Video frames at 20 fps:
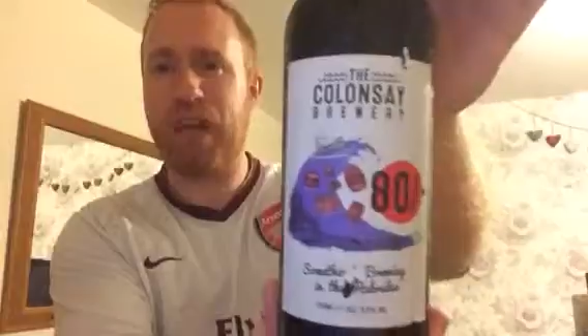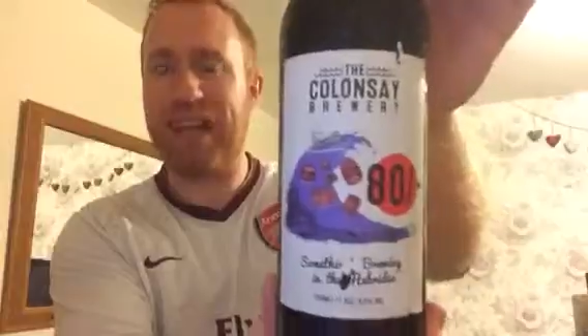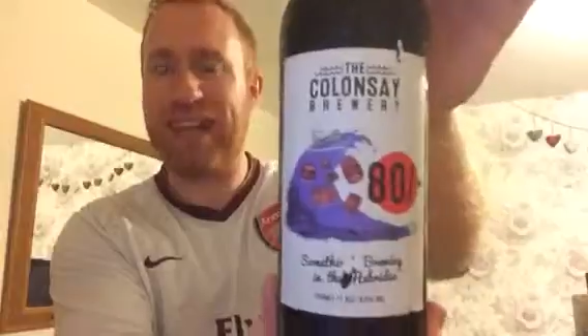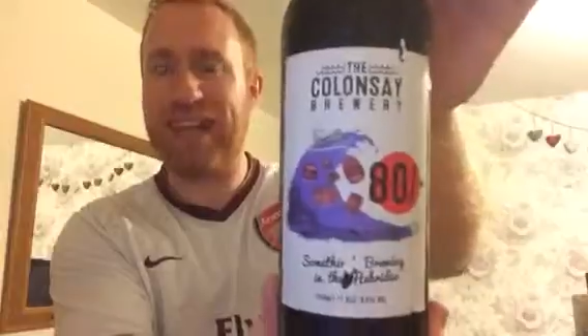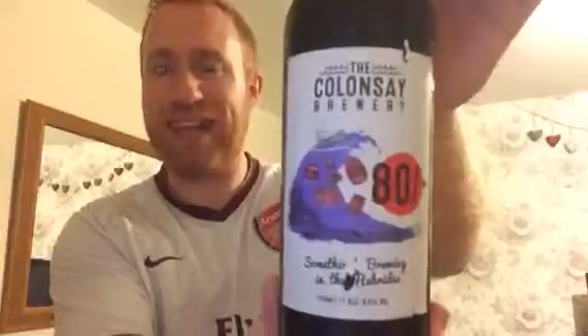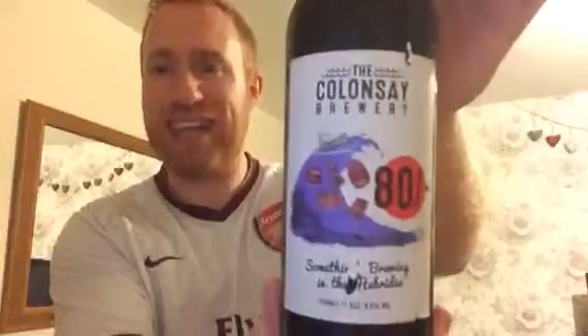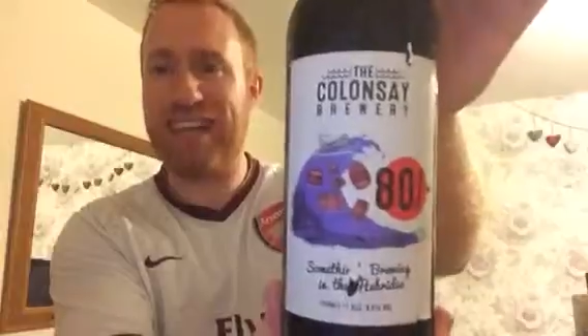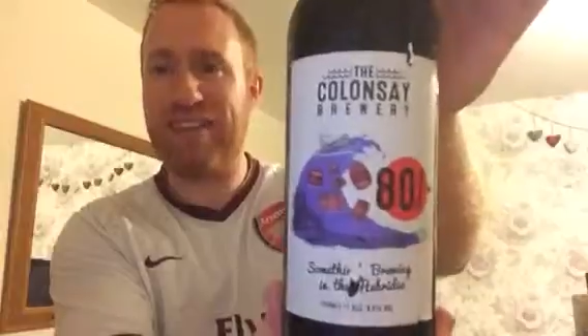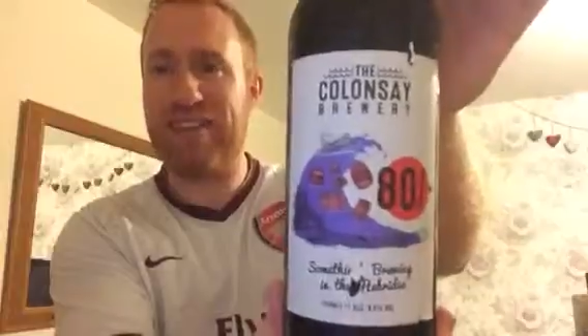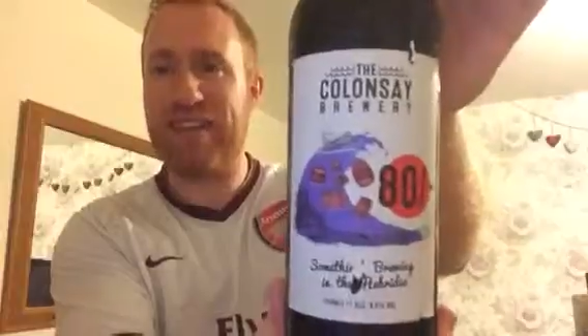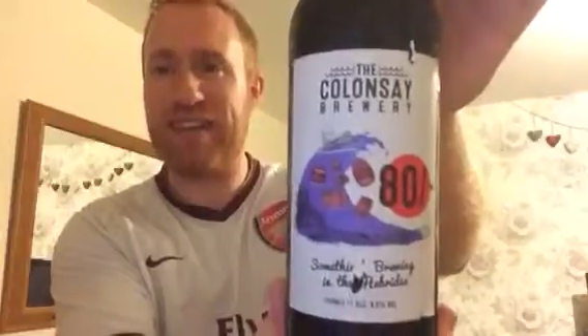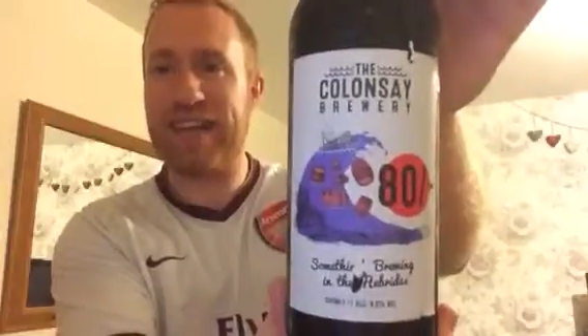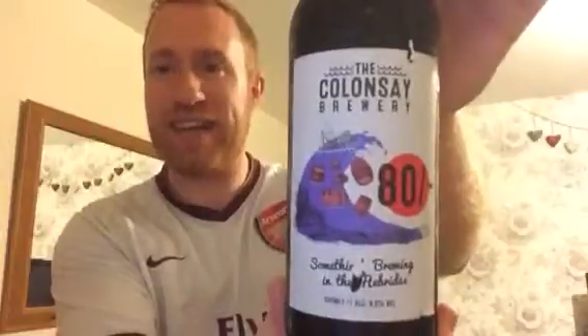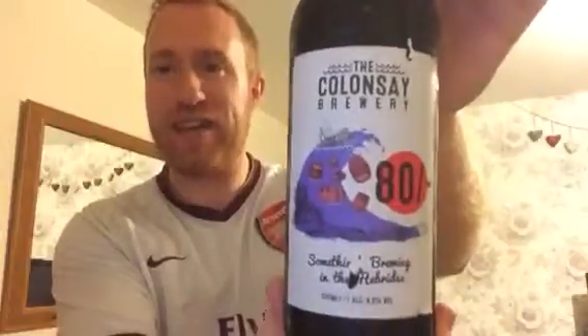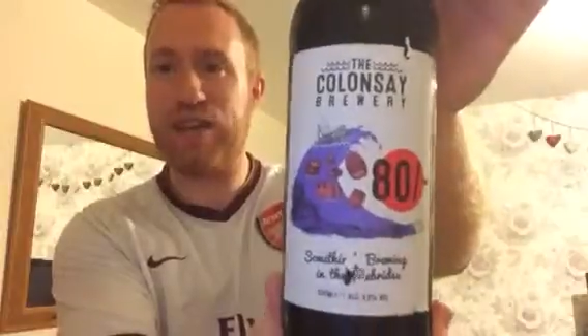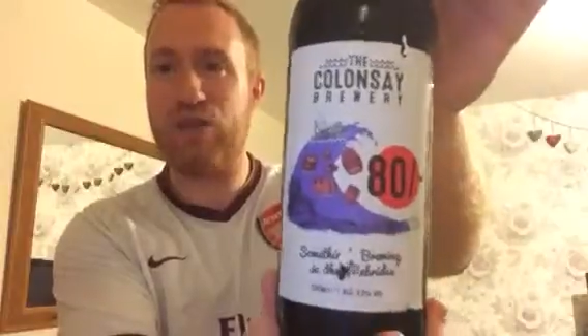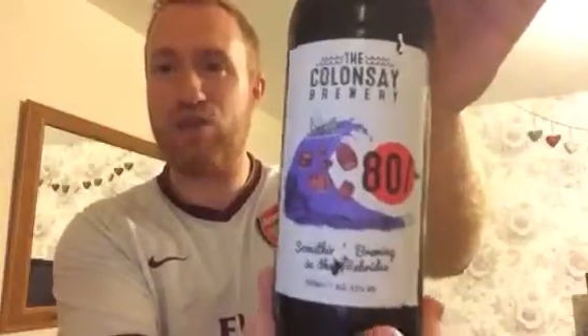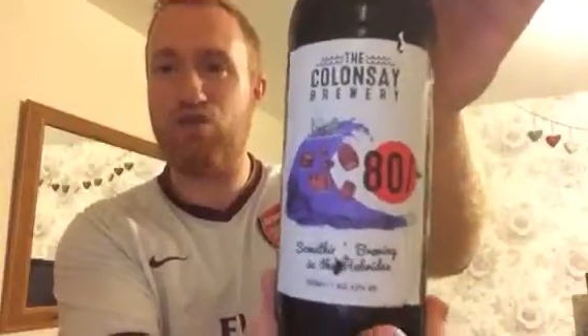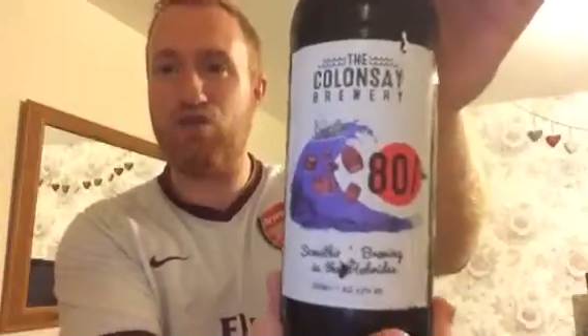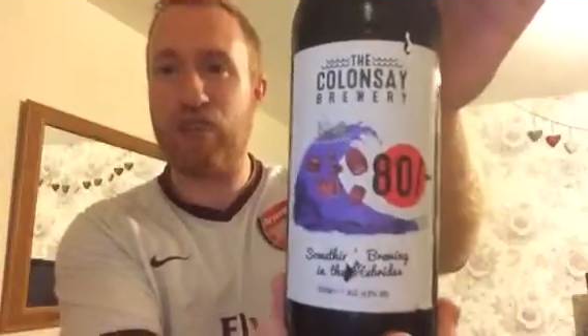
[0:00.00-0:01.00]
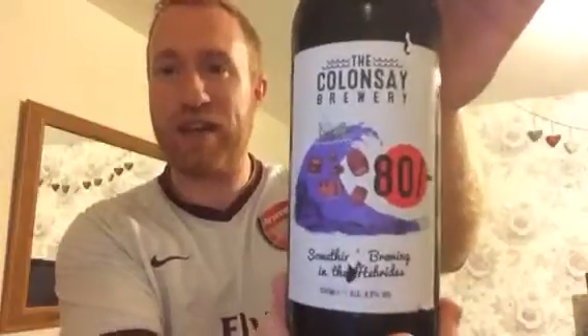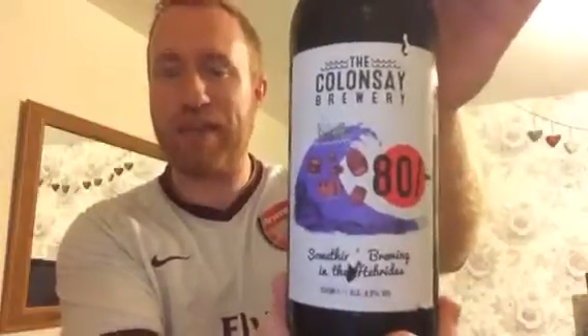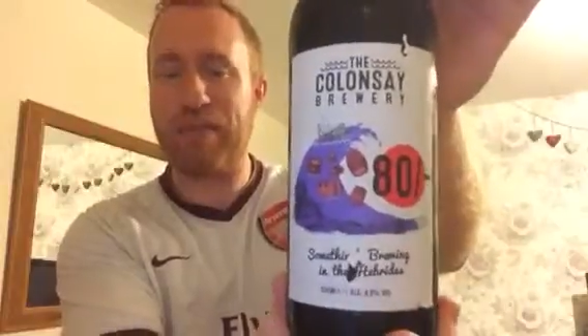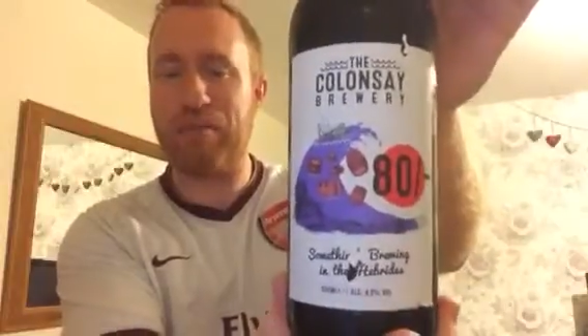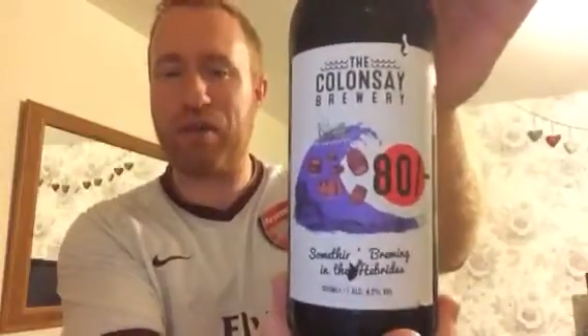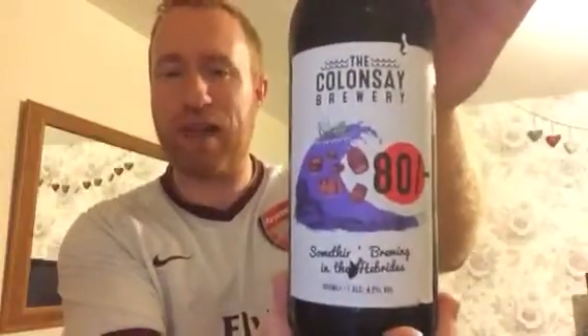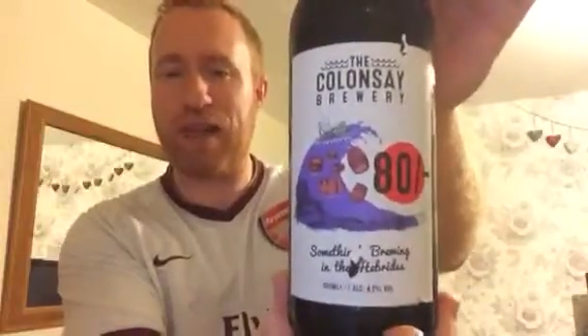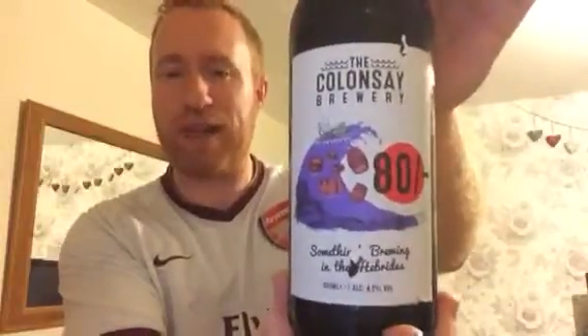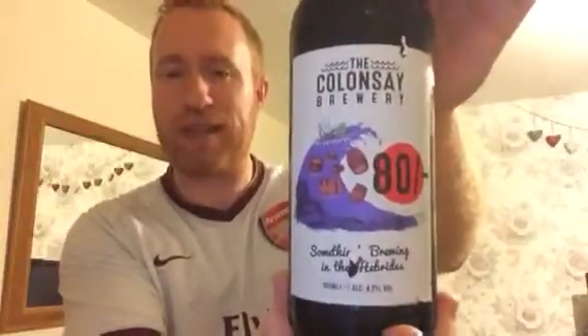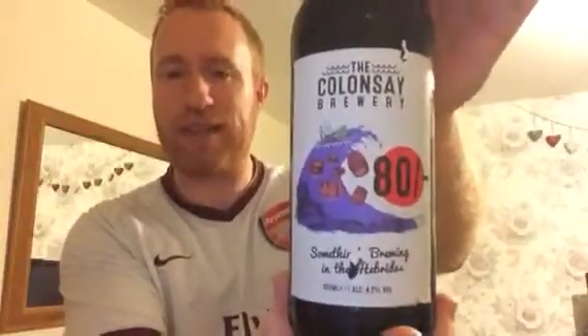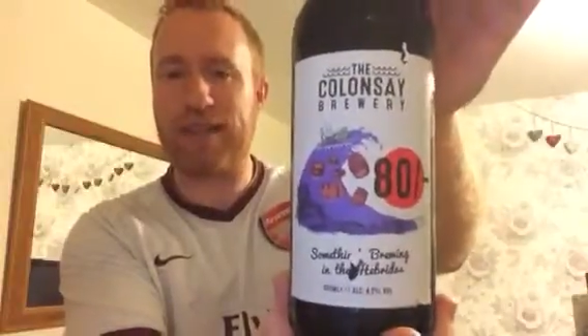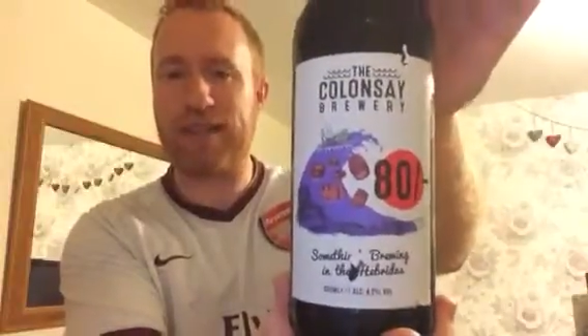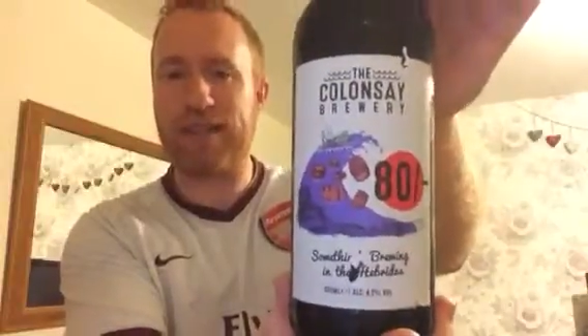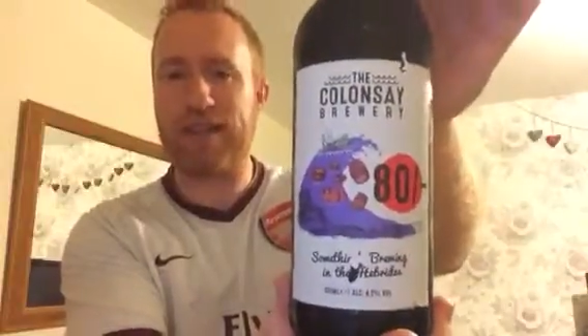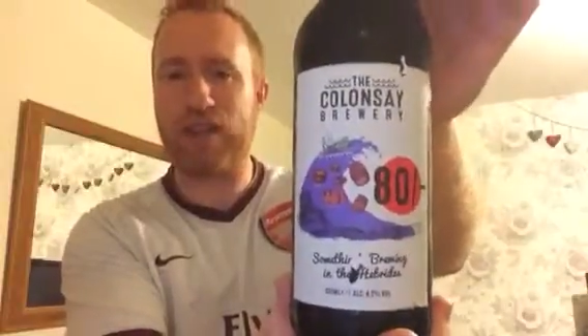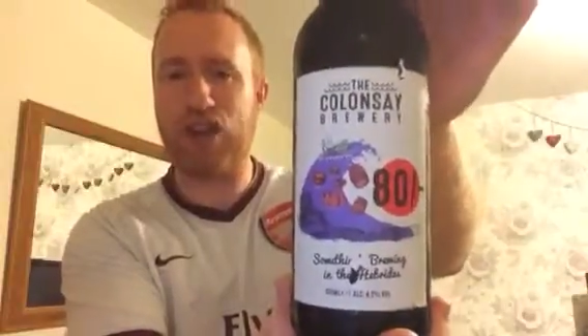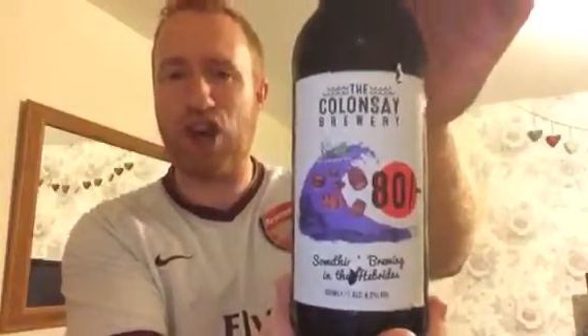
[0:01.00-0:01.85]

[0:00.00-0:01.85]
And here it is, rebranded.